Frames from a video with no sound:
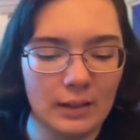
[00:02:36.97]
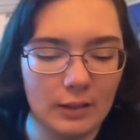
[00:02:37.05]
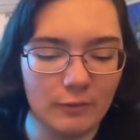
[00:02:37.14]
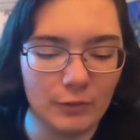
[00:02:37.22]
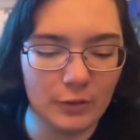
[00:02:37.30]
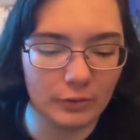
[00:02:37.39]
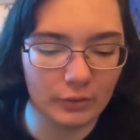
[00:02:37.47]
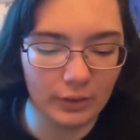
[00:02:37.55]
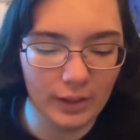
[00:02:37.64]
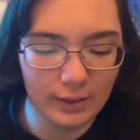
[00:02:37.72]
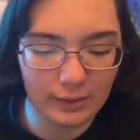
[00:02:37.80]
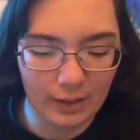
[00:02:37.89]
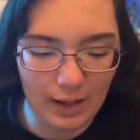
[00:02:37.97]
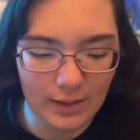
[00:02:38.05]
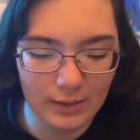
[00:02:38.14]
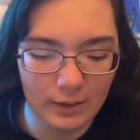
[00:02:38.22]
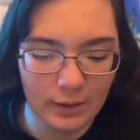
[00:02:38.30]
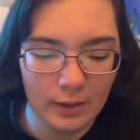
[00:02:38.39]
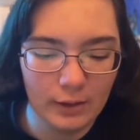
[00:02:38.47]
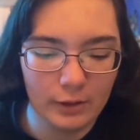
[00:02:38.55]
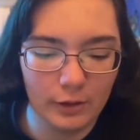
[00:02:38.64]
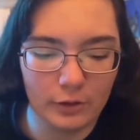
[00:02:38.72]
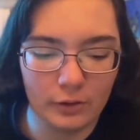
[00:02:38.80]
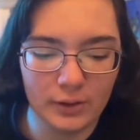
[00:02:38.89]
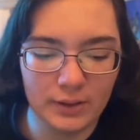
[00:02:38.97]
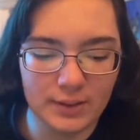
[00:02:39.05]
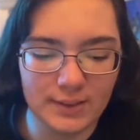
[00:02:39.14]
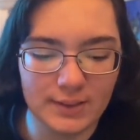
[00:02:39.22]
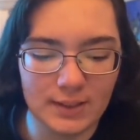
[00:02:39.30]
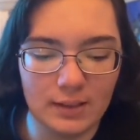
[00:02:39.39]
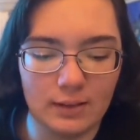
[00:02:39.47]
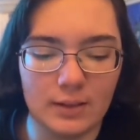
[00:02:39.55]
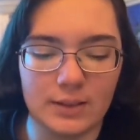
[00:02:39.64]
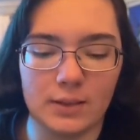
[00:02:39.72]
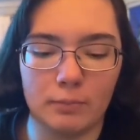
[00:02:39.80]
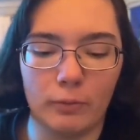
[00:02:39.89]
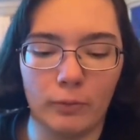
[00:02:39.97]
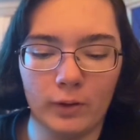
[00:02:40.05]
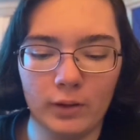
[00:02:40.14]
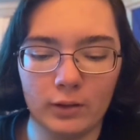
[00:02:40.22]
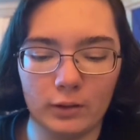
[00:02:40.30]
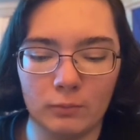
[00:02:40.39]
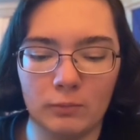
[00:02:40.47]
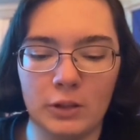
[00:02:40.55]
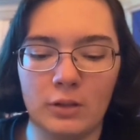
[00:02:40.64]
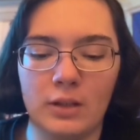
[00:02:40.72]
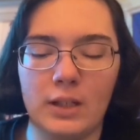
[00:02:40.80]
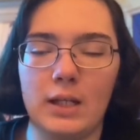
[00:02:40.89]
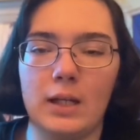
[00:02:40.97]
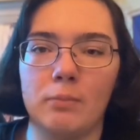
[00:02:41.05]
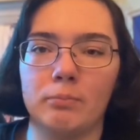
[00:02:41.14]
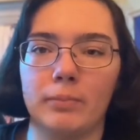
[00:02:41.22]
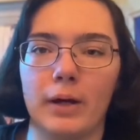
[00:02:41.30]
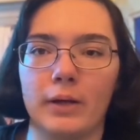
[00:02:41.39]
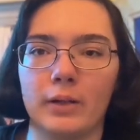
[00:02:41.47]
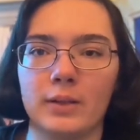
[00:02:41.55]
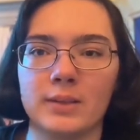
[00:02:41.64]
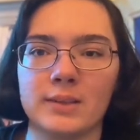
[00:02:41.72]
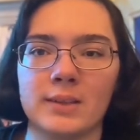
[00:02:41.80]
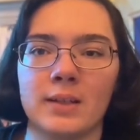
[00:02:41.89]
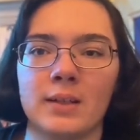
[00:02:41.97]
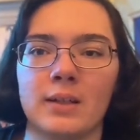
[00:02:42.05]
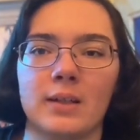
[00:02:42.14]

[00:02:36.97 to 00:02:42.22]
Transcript: If you click that, you're going to see the Support, Community, and Bugs.